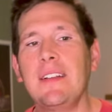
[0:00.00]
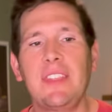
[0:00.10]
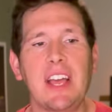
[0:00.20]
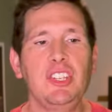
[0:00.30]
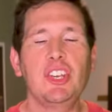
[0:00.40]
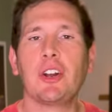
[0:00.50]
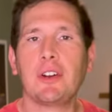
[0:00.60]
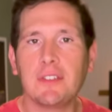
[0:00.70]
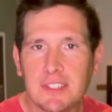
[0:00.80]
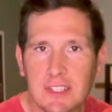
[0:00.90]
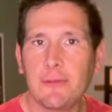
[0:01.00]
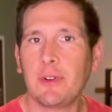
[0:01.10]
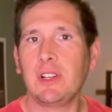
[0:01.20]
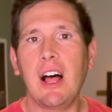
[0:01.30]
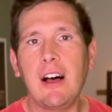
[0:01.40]
that yearns
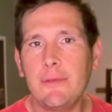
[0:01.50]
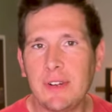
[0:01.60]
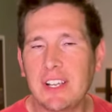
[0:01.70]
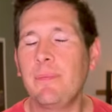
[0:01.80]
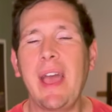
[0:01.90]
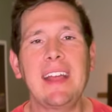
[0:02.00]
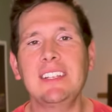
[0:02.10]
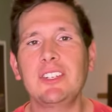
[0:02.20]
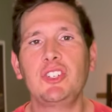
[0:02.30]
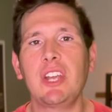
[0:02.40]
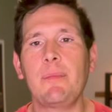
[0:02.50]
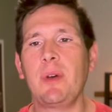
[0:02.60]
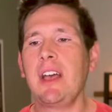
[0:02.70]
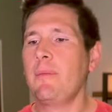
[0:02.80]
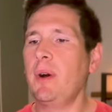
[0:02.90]
for love and companionship,
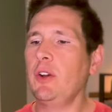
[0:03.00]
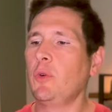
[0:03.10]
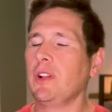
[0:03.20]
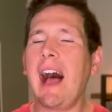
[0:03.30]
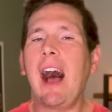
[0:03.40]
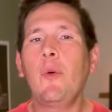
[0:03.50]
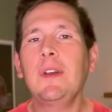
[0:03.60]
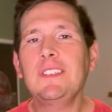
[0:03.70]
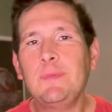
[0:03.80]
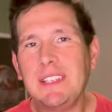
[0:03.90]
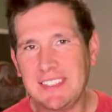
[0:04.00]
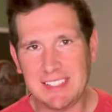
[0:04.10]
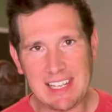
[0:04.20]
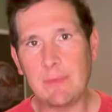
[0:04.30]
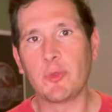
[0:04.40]
but it will always be
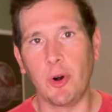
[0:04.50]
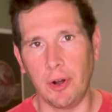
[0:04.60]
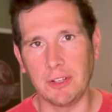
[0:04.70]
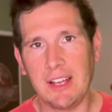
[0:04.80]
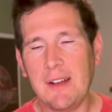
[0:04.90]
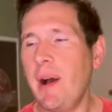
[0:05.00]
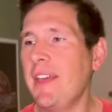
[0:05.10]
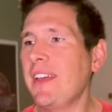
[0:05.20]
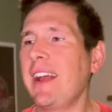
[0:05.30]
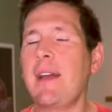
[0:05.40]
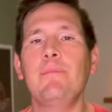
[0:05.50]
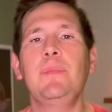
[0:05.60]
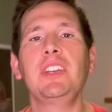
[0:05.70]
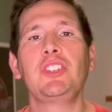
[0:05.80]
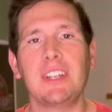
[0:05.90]
steamrolled by their
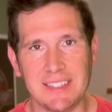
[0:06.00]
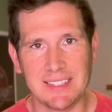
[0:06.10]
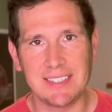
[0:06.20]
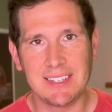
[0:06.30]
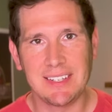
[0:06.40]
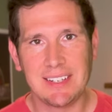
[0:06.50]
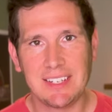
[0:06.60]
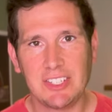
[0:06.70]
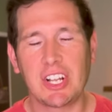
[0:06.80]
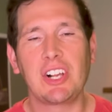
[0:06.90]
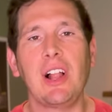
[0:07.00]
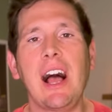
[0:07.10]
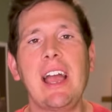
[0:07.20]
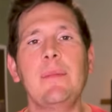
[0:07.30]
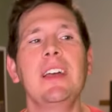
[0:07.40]
ambitions to
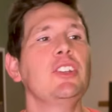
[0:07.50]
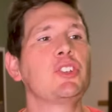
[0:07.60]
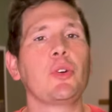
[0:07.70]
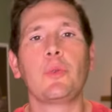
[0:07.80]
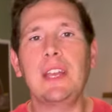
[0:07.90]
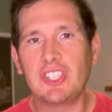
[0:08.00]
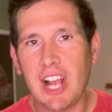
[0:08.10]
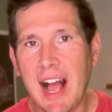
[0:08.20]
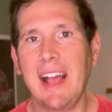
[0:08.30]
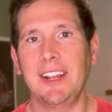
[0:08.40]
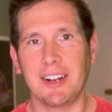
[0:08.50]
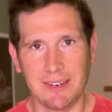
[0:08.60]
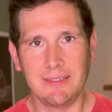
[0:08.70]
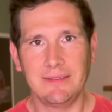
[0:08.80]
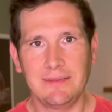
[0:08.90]
climb, to reach higher
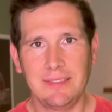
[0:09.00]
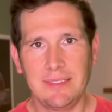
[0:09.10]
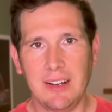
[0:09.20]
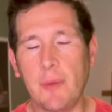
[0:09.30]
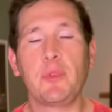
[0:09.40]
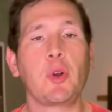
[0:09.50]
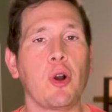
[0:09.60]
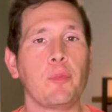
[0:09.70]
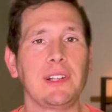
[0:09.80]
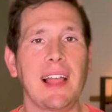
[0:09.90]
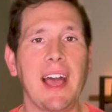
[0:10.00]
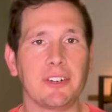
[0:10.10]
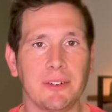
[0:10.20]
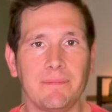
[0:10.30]
up the corporate ladder.